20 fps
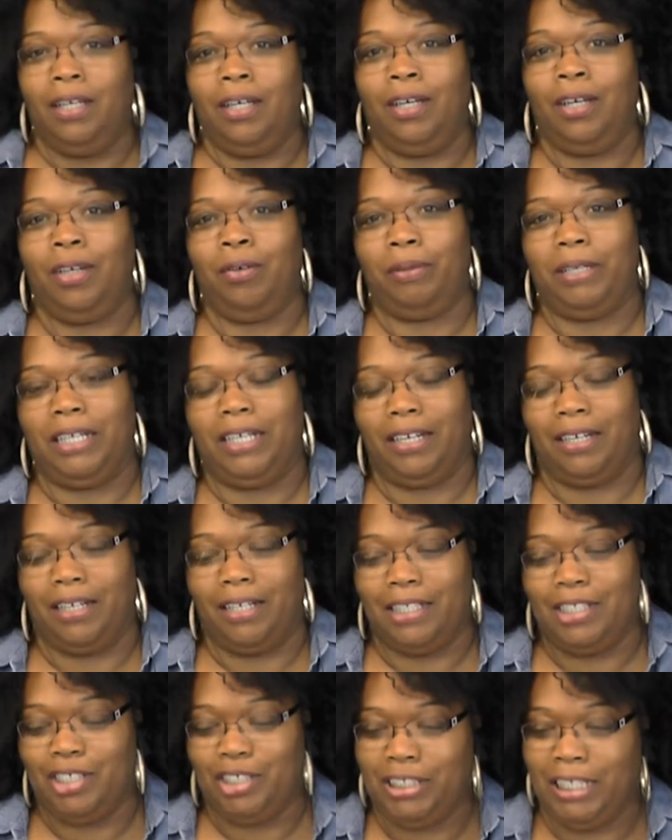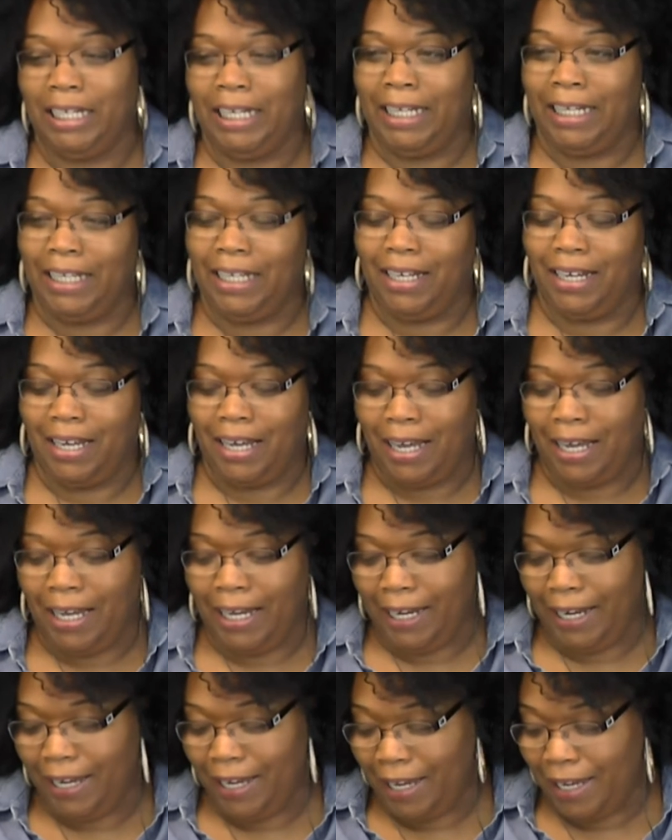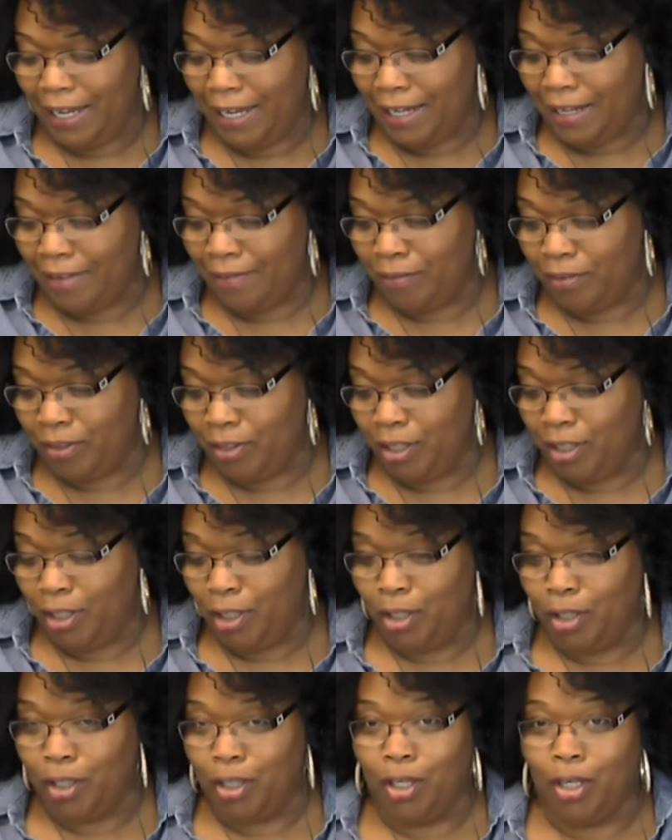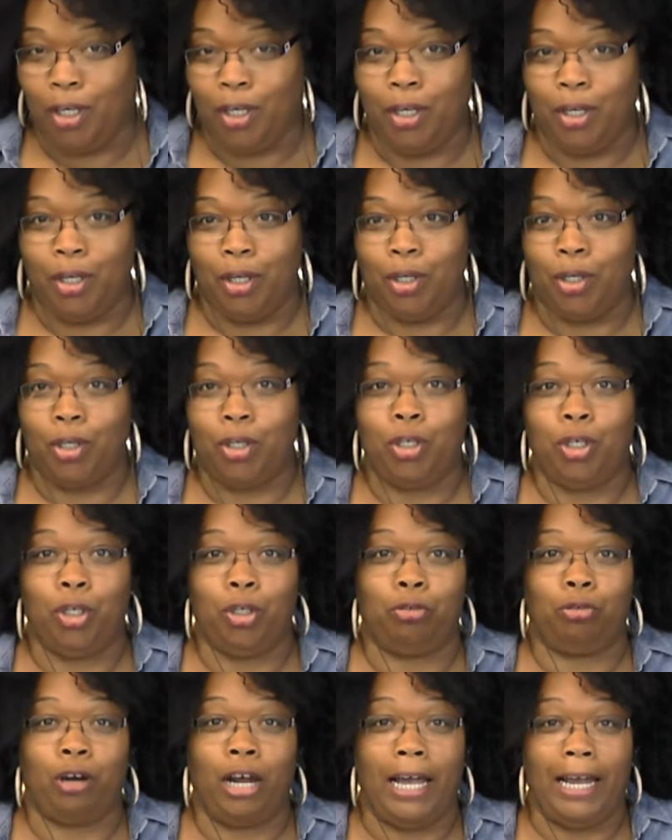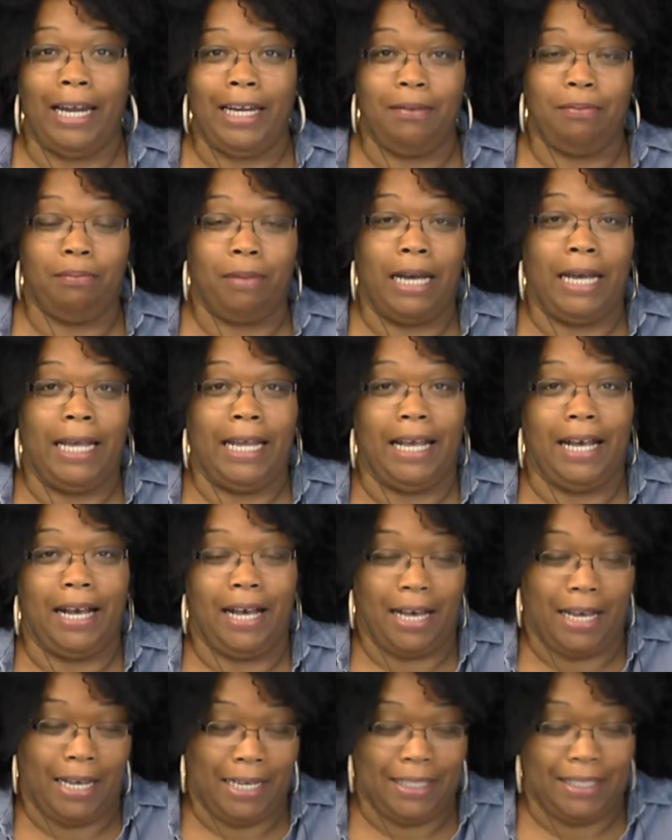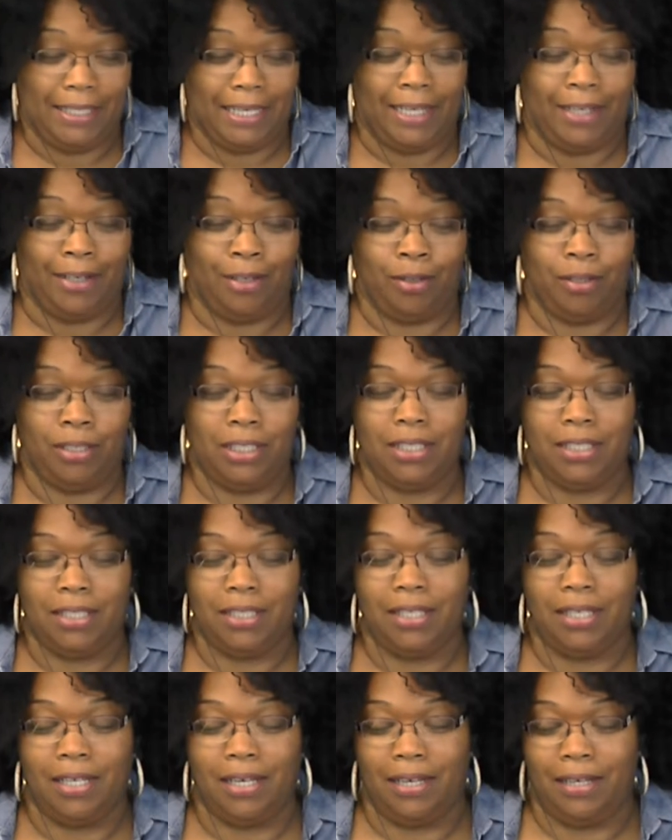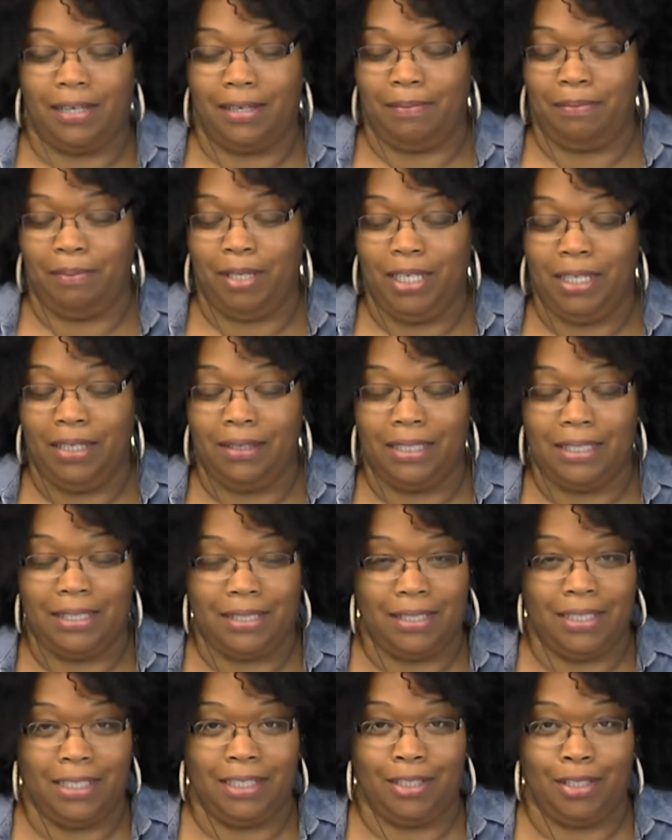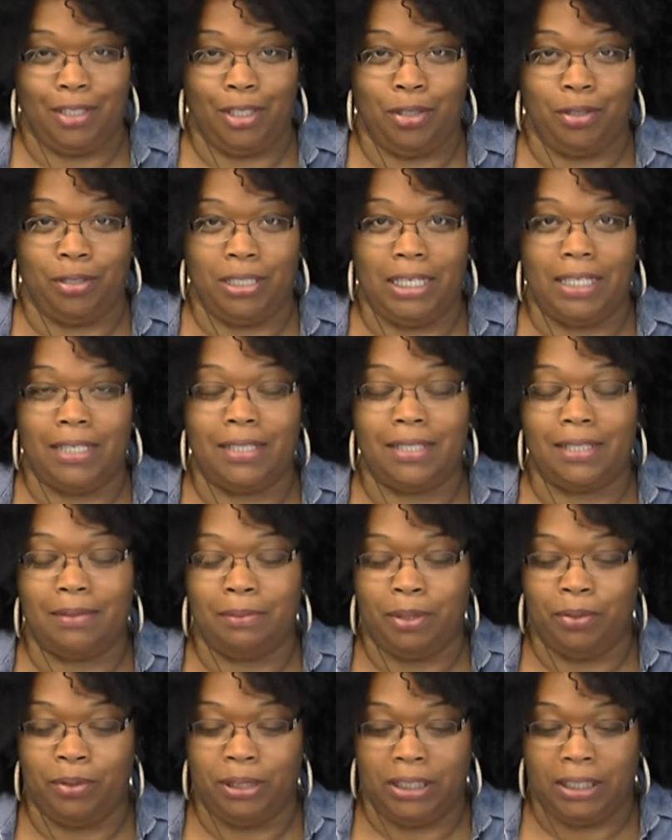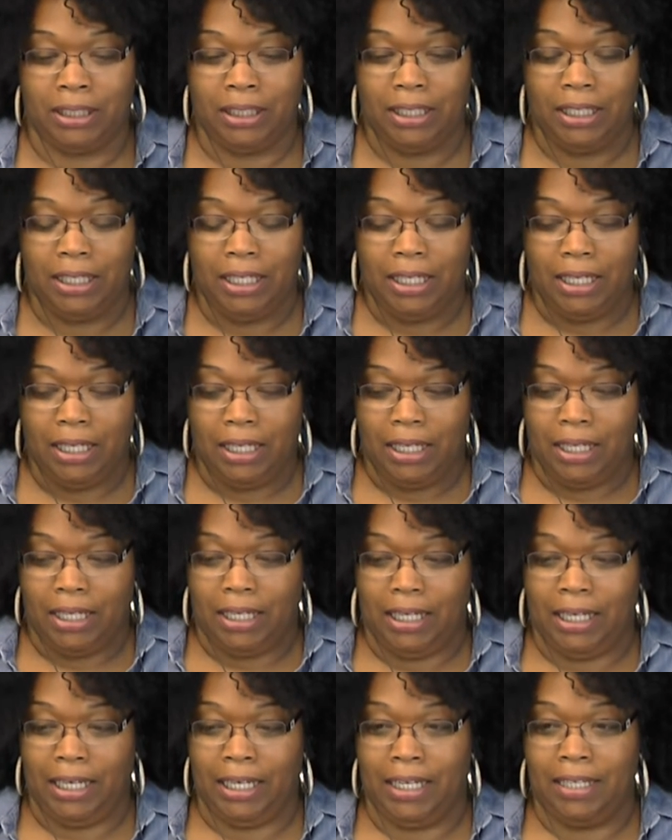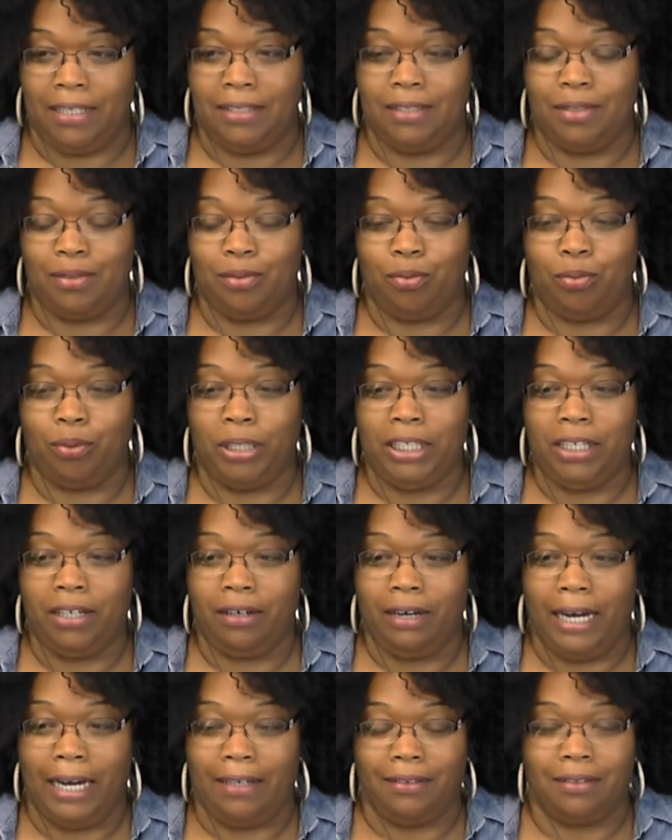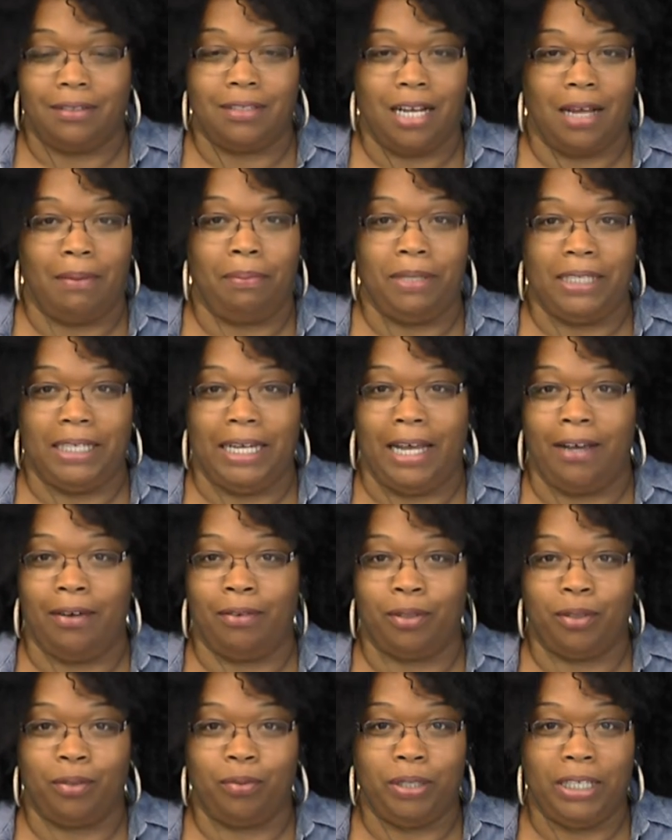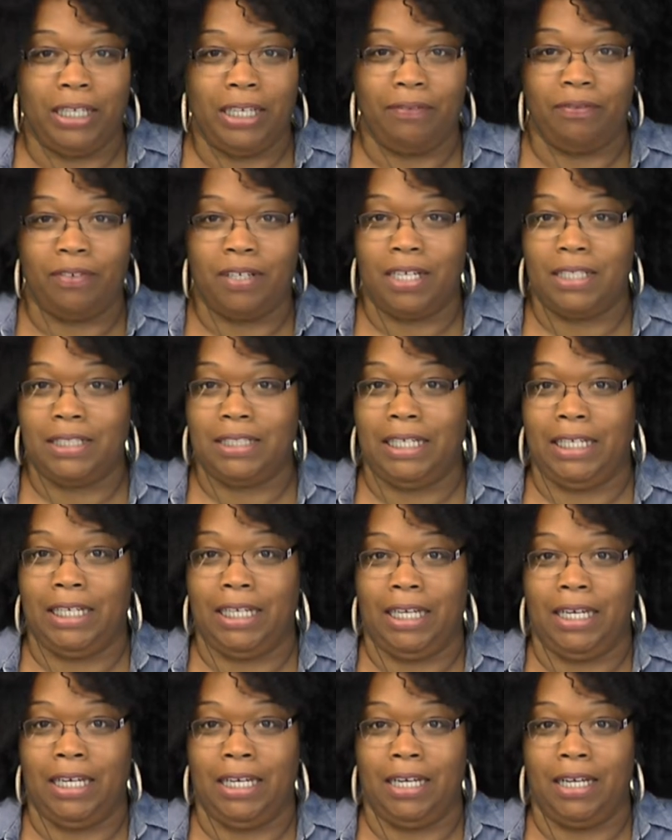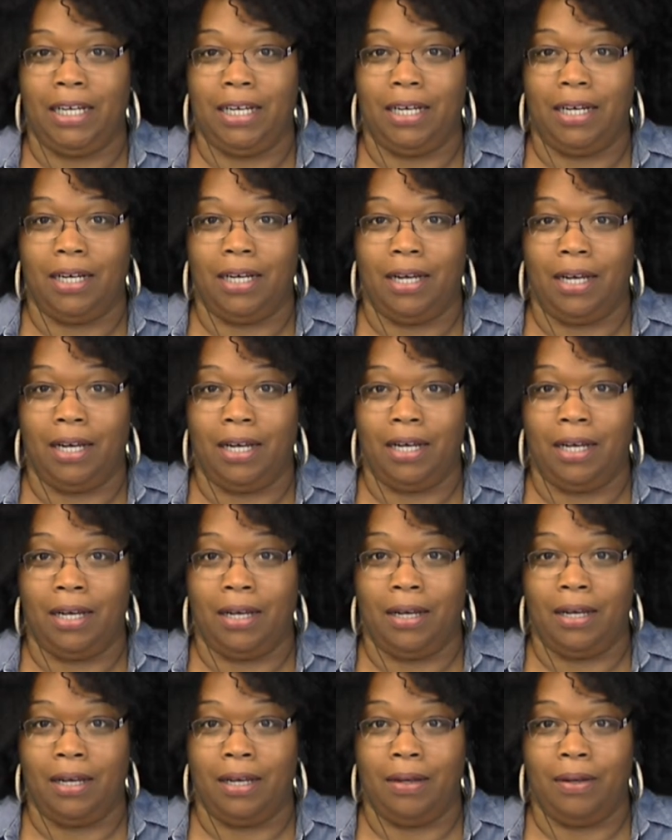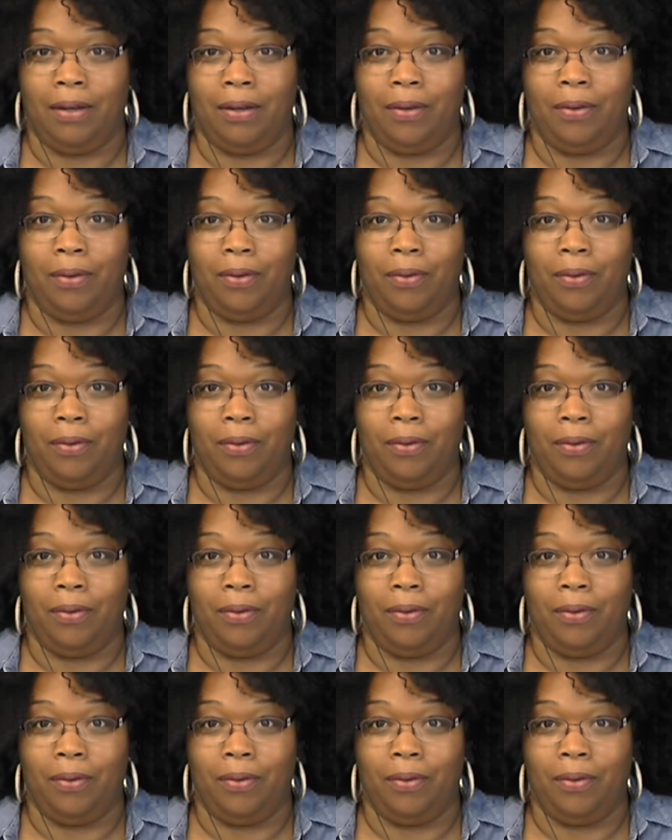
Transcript: Oh my God, Shá, I have cried my eyes out um, listening to your testimony. And we are at the top of the hour. We have not taken uh,